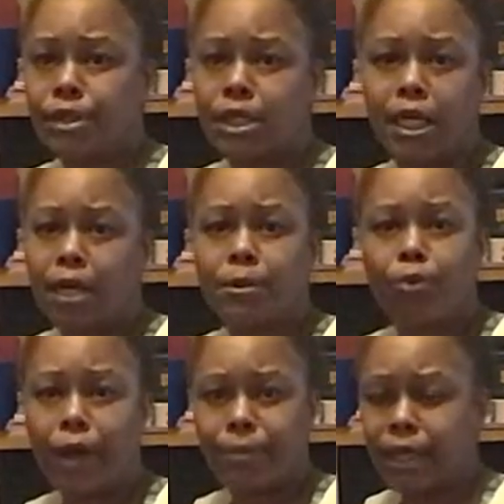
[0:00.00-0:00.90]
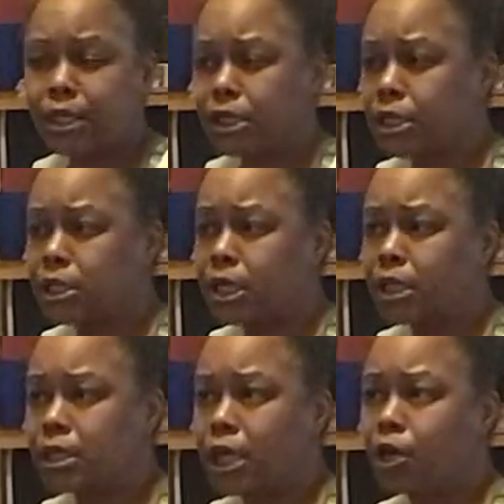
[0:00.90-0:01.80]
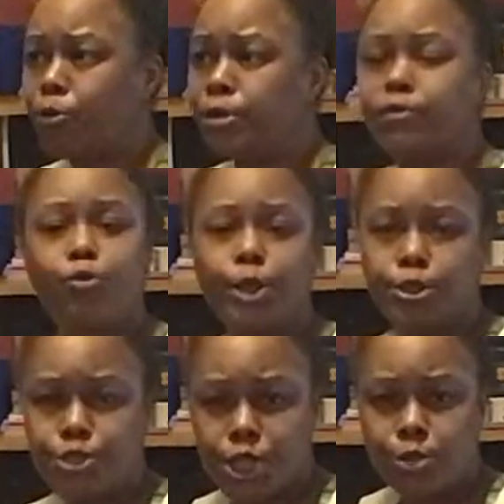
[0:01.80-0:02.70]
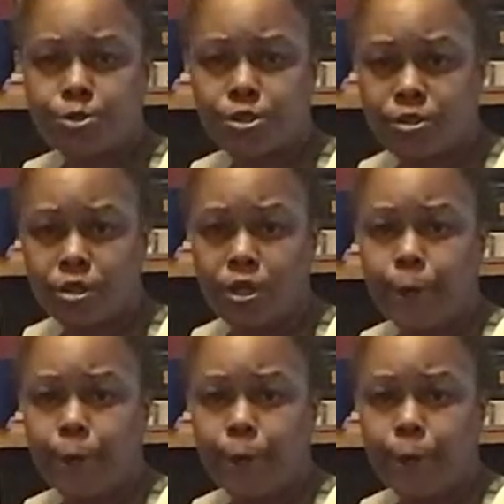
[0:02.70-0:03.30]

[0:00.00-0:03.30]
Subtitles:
Then they coming right back in. They gonna be real sheltered.